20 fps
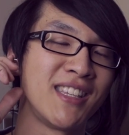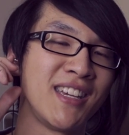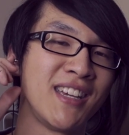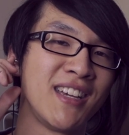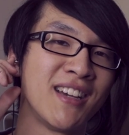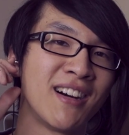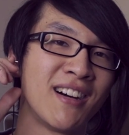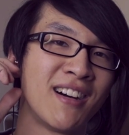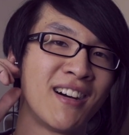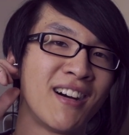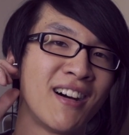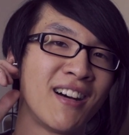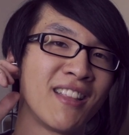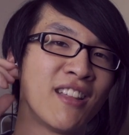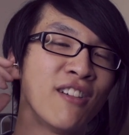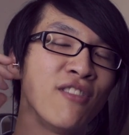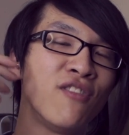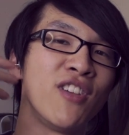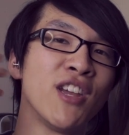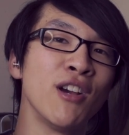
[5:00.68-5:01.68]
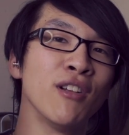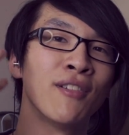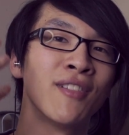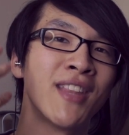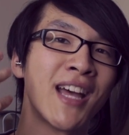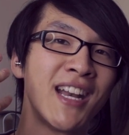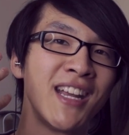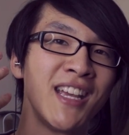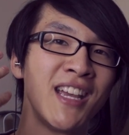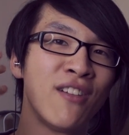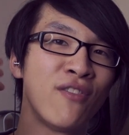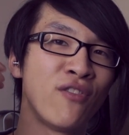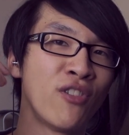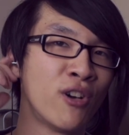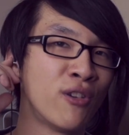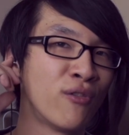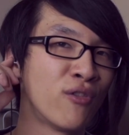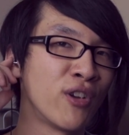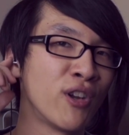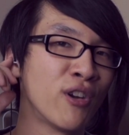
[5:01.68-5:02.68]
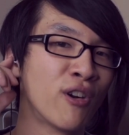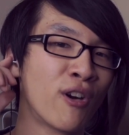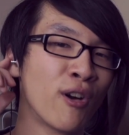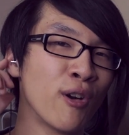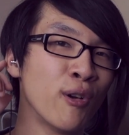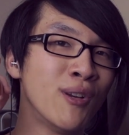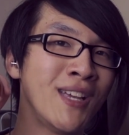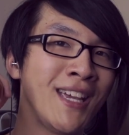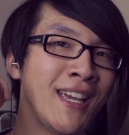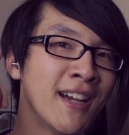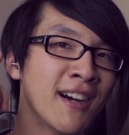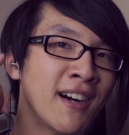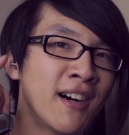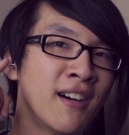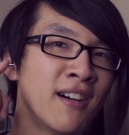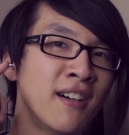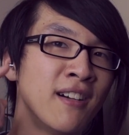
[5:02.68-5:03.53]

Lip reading: the feel of that earphone for your own ear.